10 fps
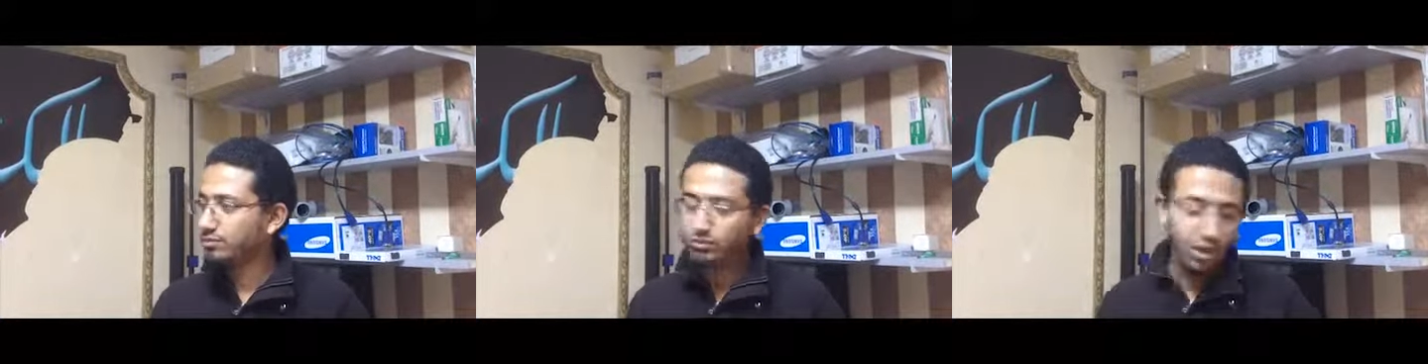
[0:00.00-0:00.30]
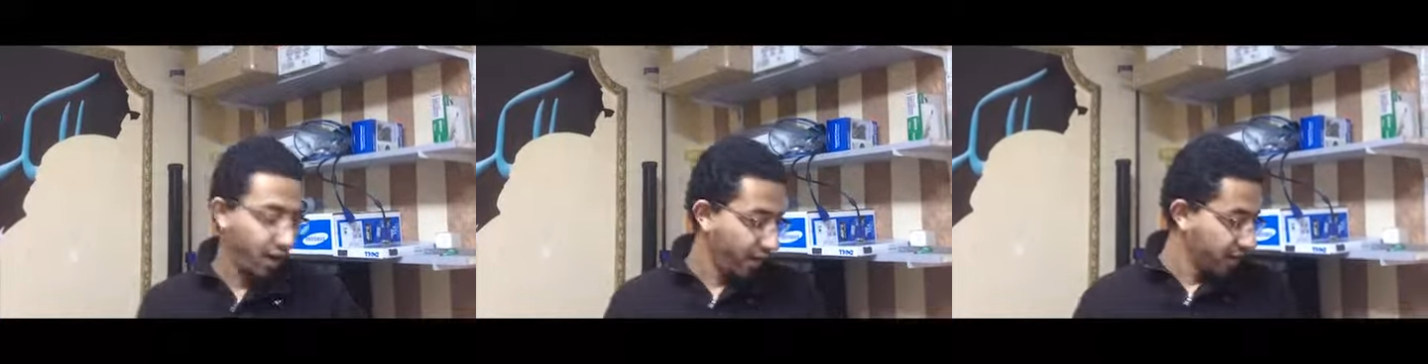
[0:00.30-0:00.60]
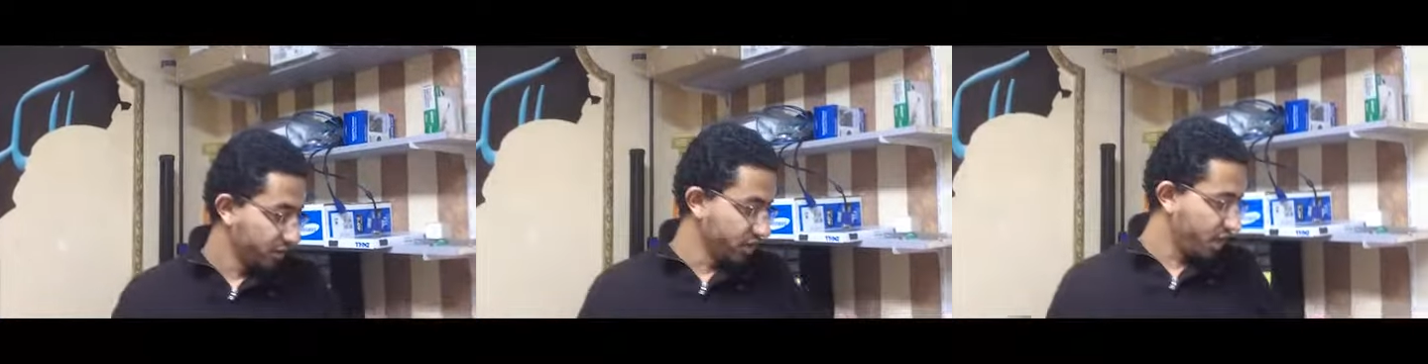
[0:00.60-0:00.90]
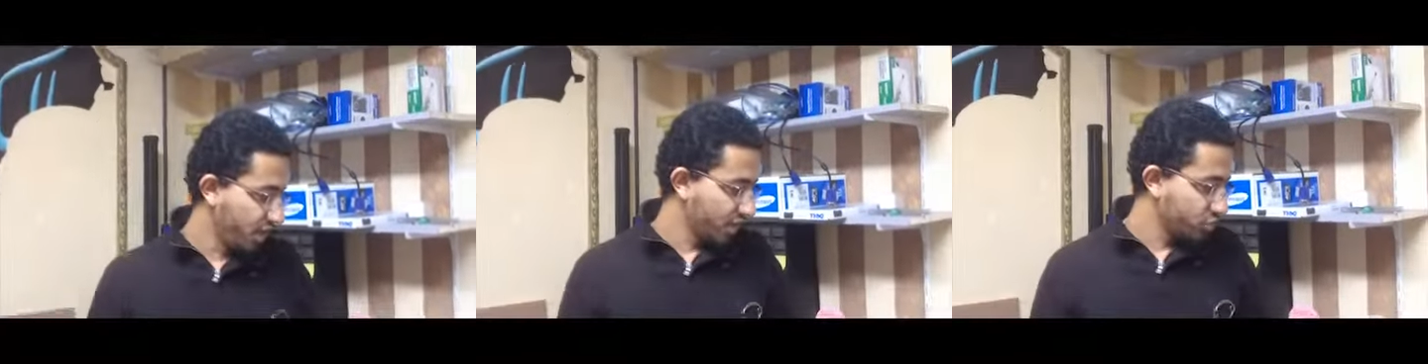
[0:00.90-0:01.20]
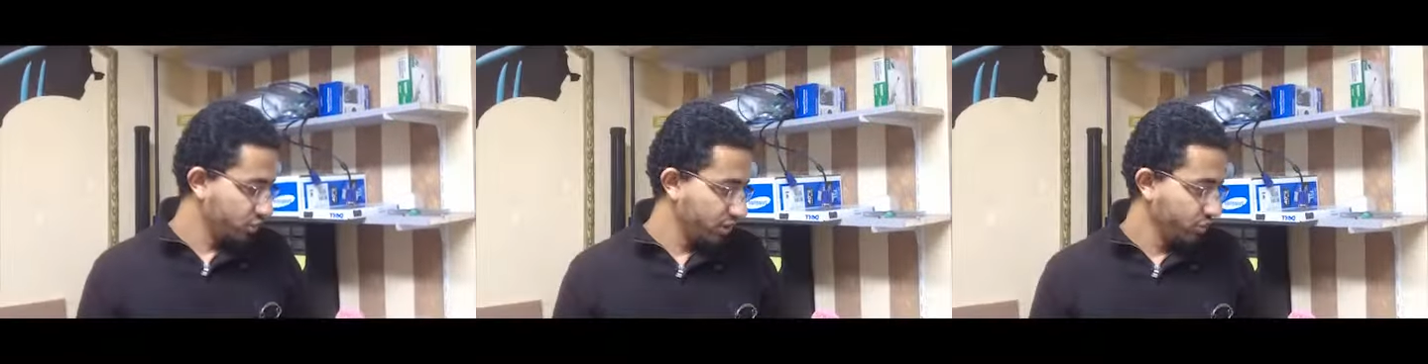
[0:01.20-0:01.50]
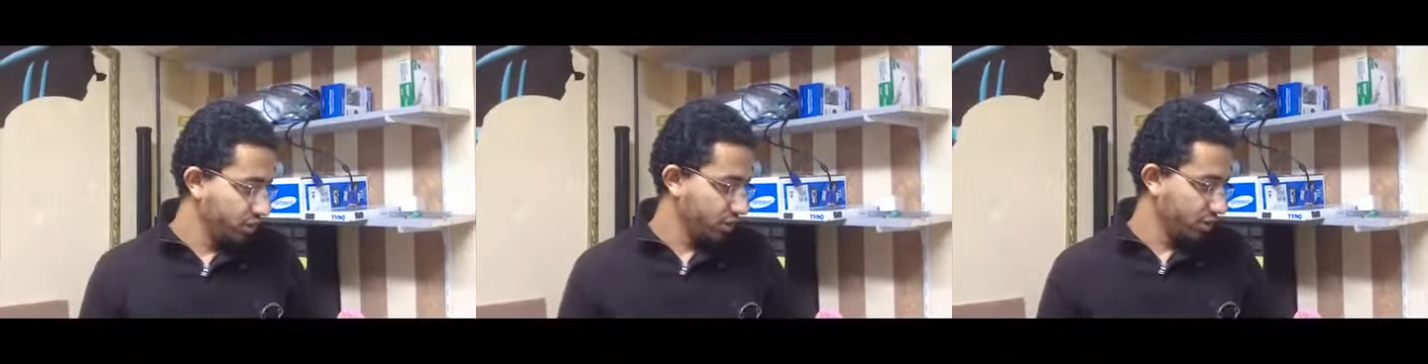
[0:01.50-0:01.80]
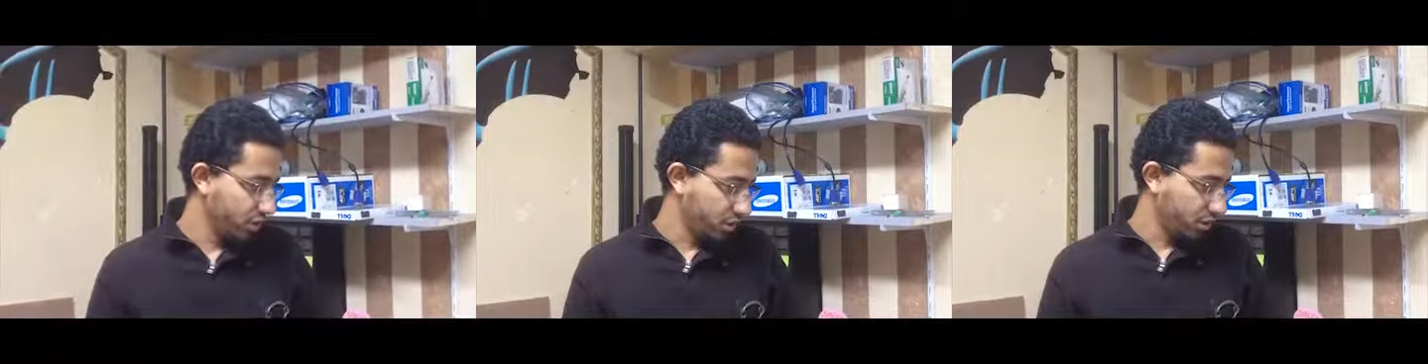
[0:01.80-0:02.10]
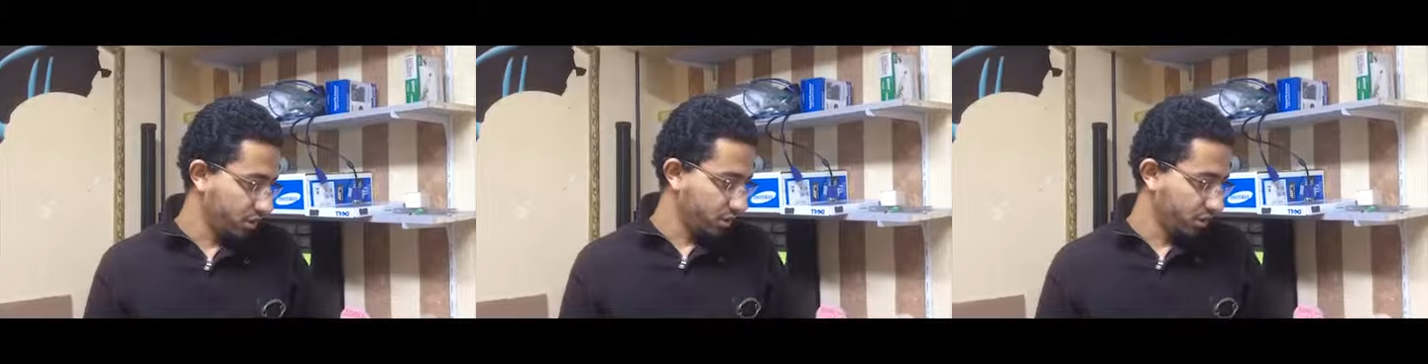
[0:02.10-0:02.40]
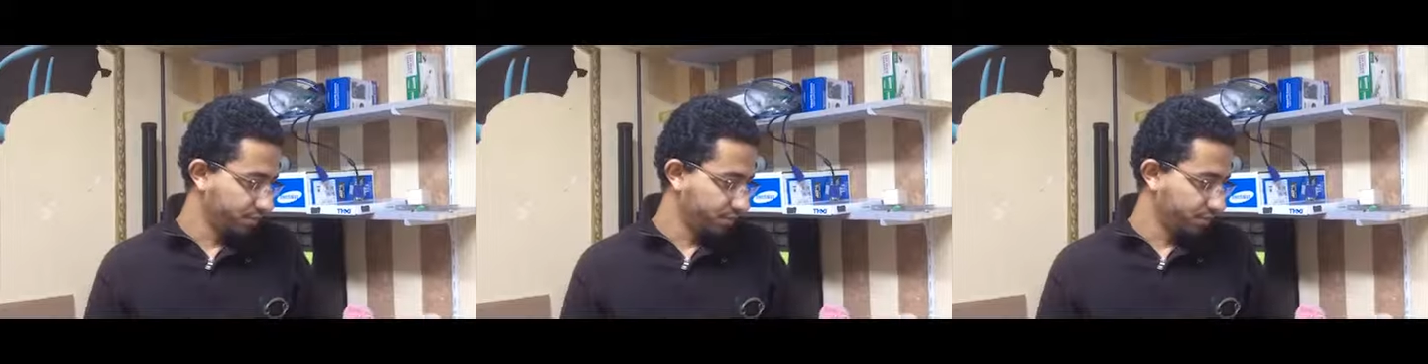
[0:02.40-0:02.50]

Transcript: what you need at that time to sustain this